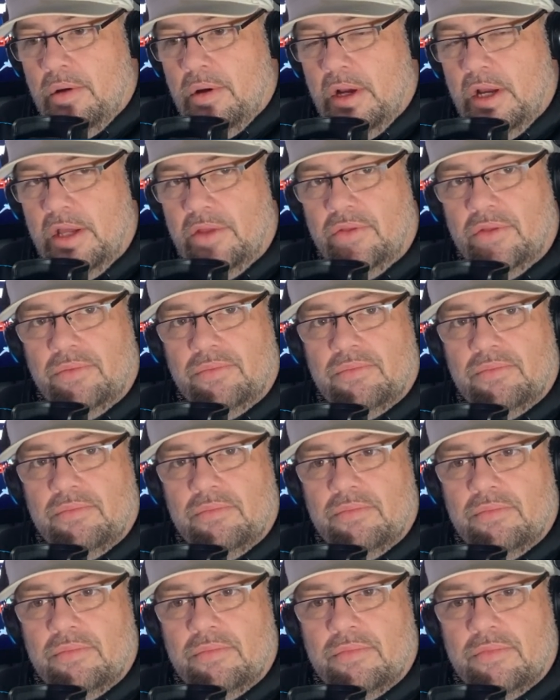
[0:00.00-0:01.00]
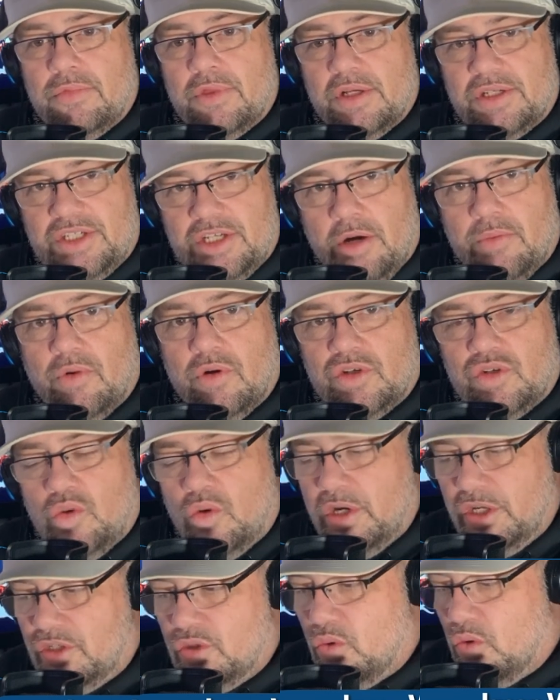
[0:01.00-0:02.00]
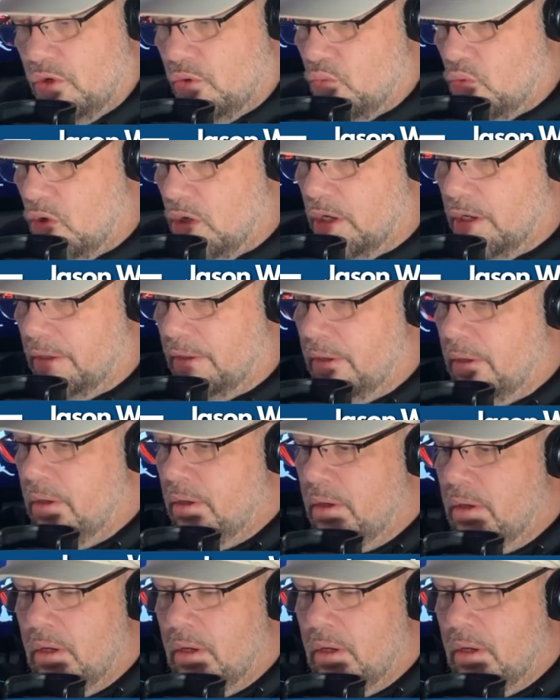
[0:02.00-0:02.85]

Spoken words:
in the summer of 2021